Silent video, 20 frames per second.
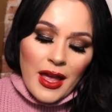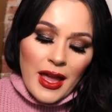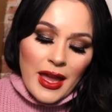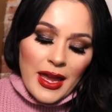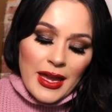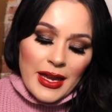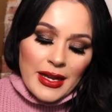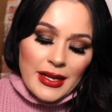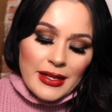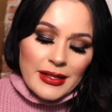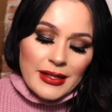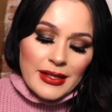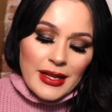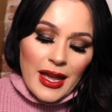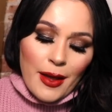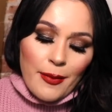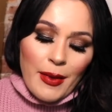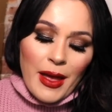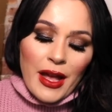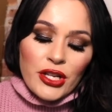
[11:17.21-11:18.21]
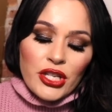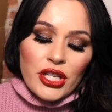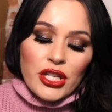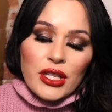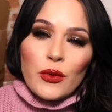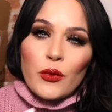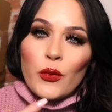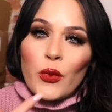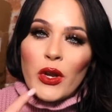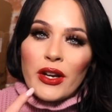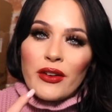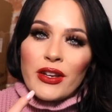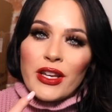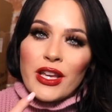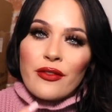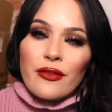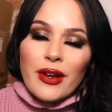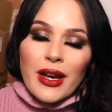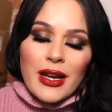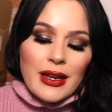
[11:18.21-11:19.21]
and I'm actually wearing
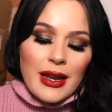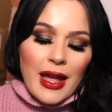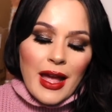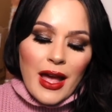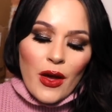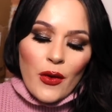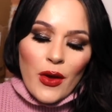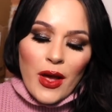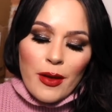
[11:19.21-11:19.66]
it right now.